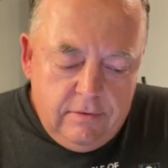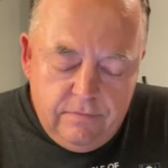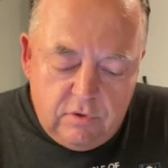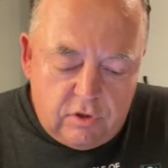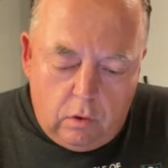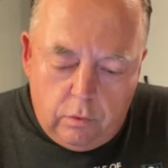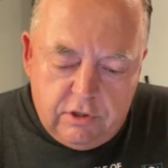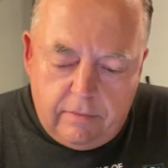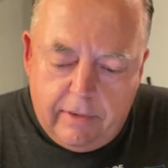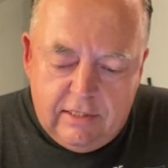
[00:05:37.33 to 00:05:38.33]
So when
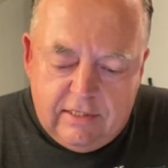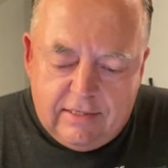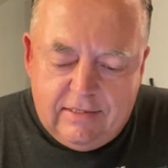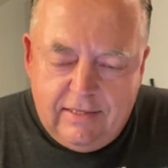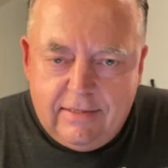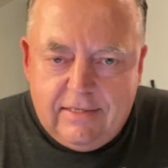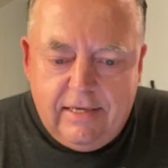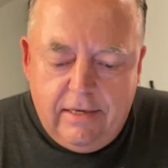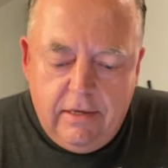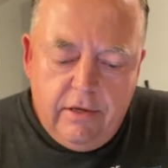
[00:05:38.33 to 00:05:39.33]
somebody says
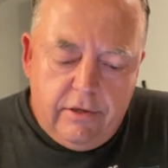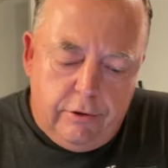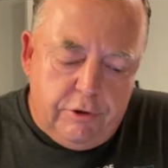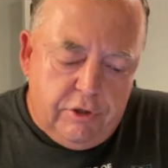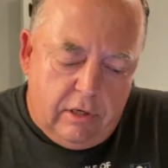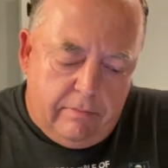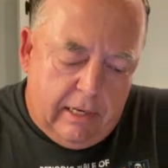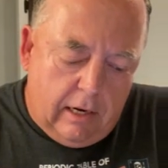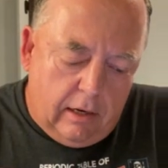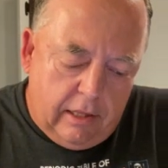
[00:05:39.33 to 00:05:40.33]
density, you should
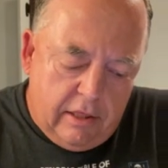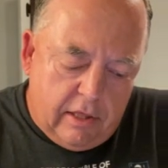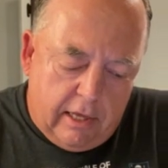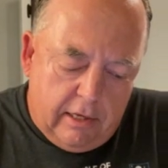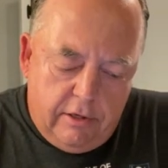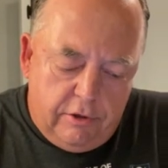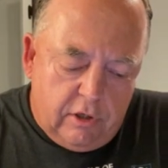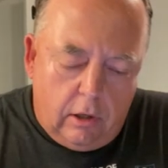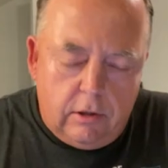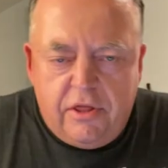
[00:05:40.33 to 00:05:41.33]
immediately think, you
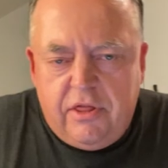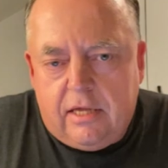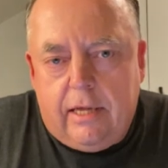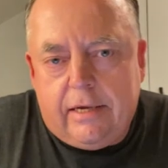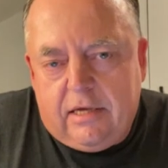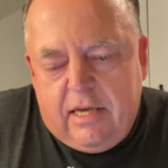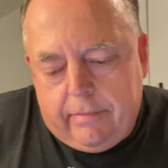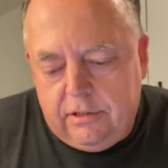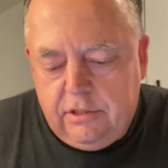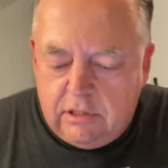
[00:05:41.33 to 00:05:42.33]
should learn to think like a
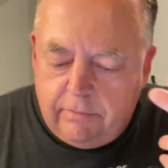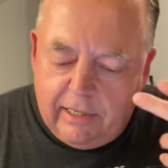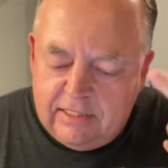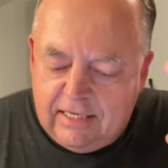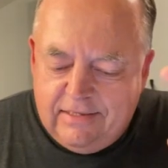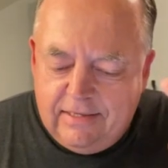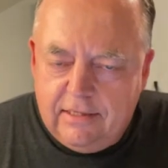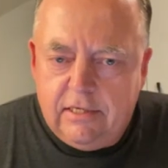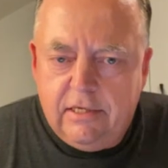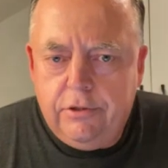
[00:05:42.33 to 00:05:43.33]
chemist. Somebody says
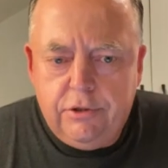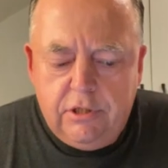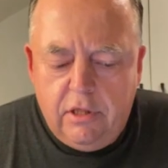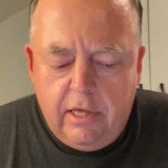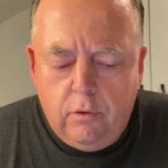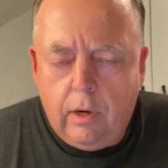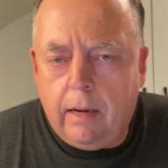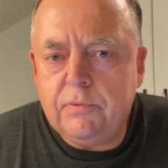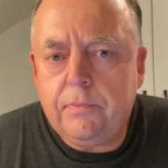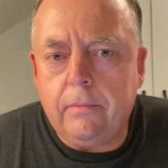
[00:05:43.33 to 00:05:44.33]
density, you should think
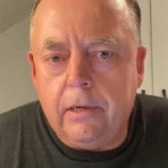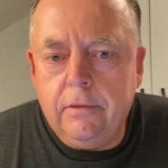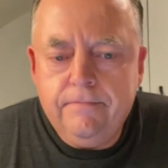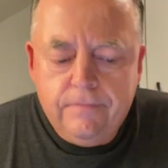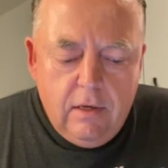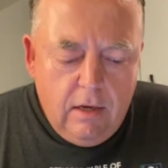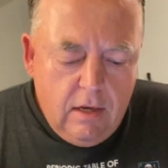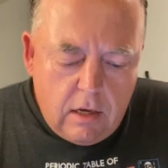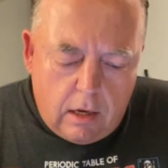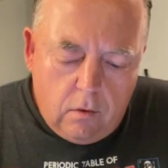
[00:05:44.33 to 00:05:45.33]
grams per mil.
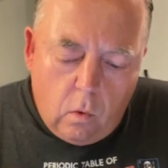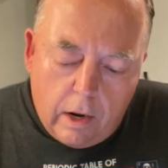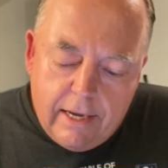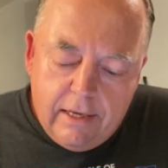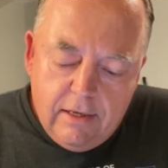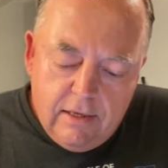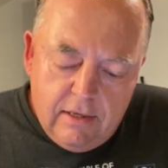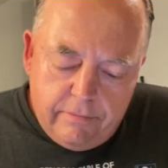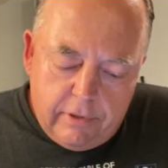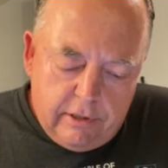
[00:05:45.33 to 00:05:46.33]
Why?
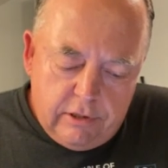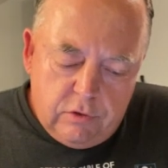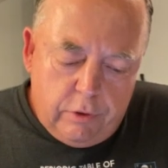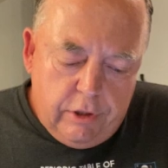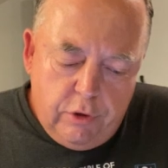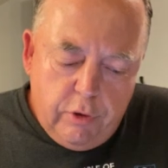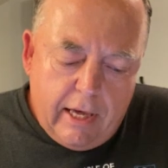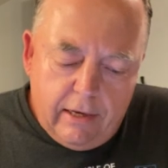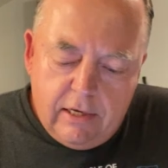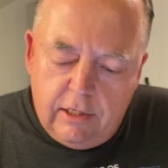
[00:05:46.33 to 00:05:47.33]
Because when you do
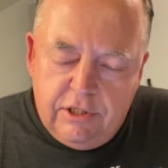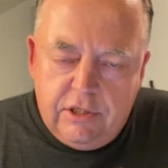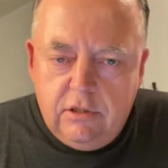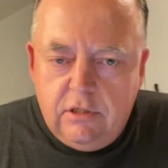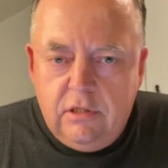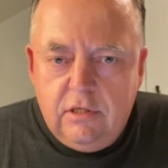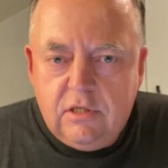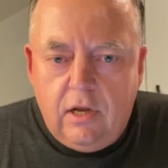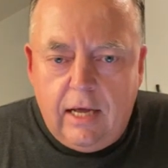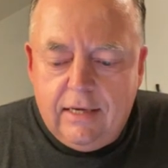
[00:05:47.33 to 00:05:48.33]
calculations in this
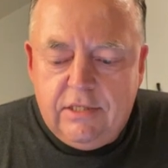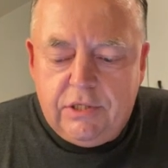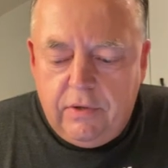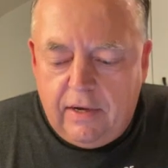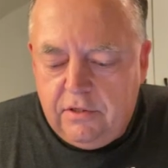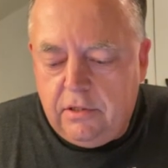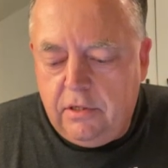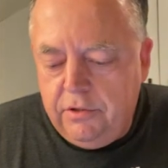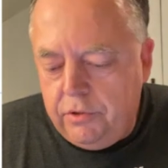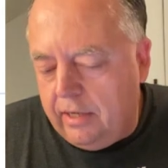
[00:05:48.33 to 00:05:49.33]
class, you have
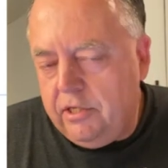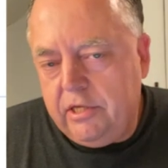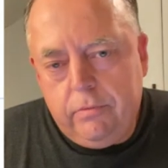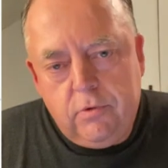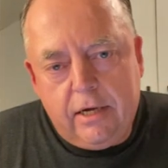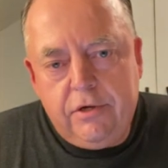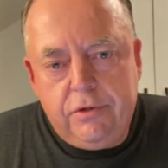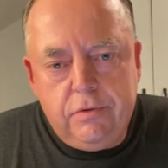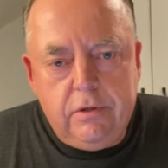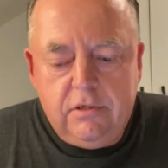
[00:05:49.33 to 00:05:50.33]
to keep track of
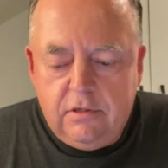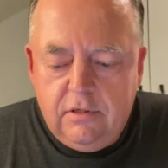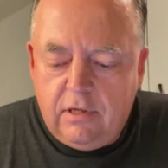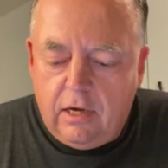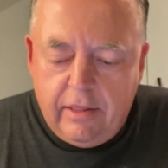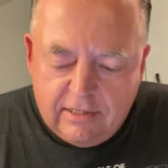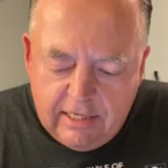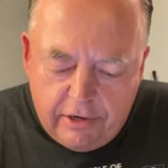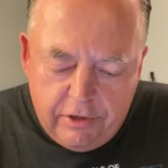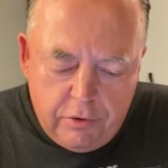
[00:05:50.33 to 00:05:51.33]
units. That's
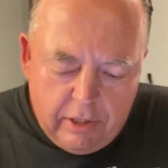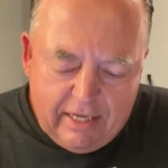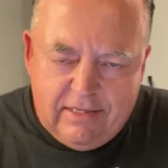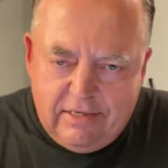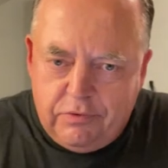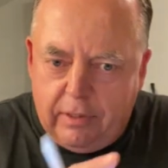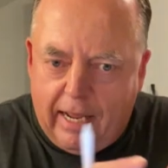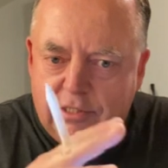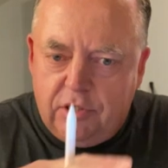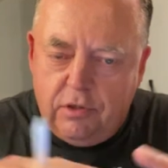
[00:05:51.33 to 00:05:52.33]
how you get to an
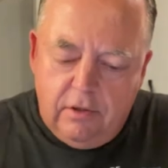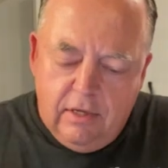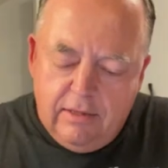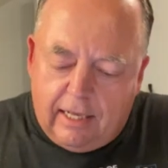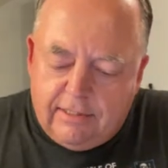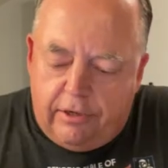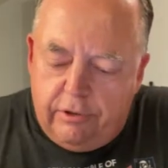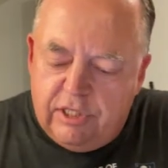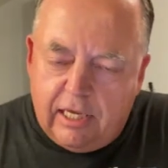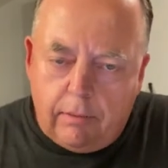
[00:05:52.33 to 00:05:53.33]
answer. That's how you
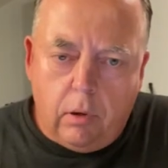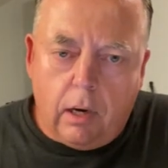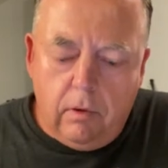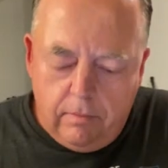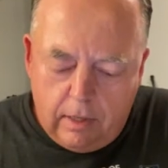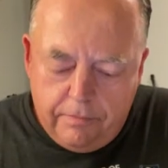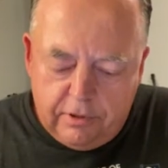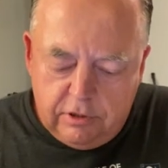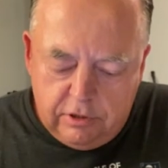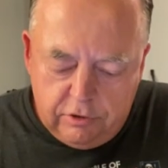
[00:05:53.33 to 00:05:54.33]
set a problem up,
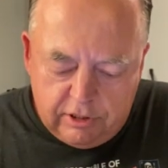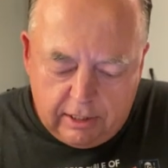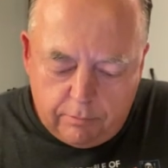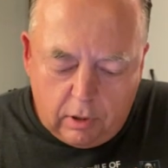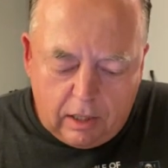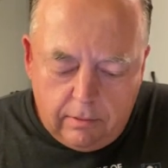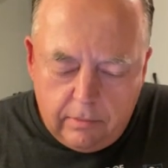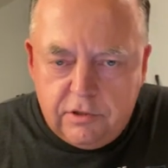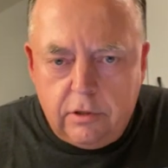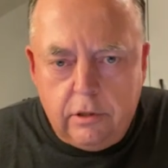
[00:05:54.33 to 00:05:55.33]
is you set the problem
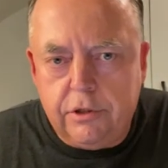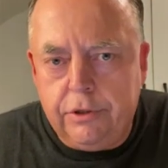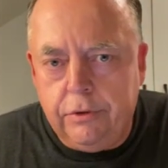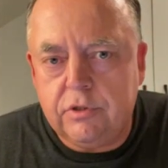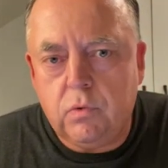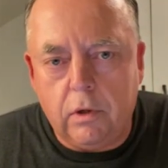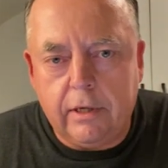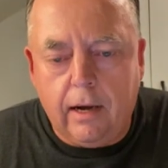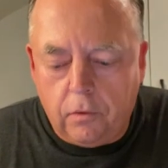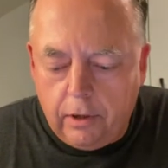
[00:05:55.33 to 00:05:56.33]
up so that the units work
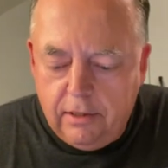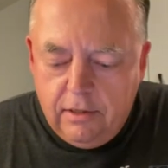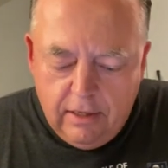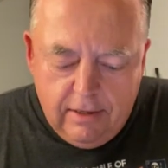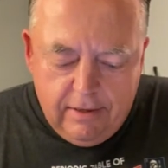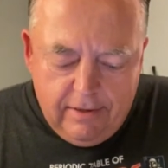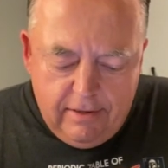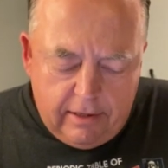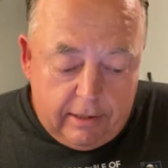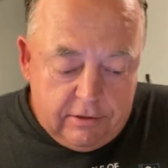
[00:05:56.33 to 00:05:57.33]
out right.
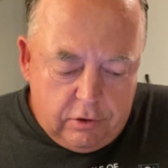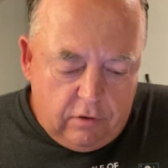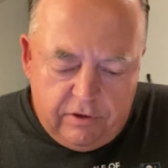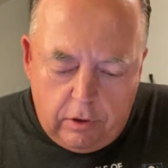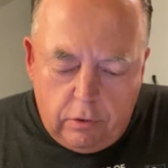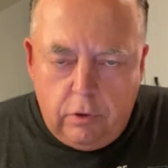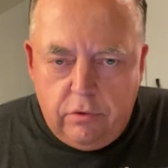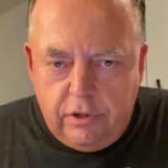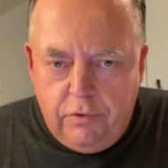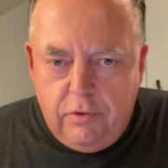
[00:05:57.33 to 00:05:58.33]
And so if you don't know
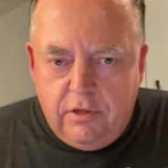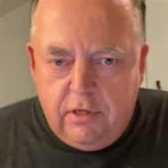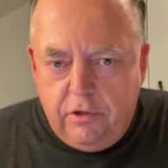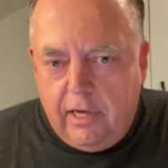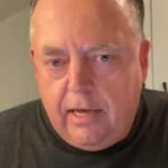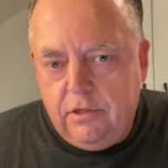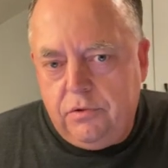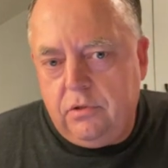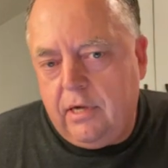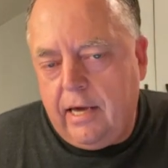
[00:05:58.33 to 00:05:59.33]
the unit, then you can't do
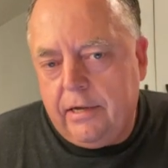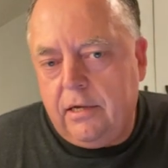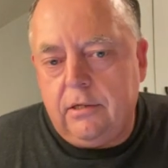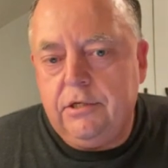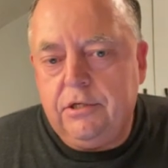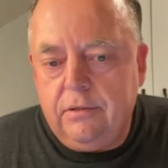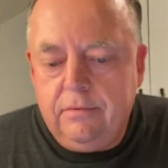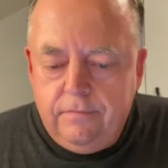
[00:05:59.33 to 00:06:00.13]
the calculation.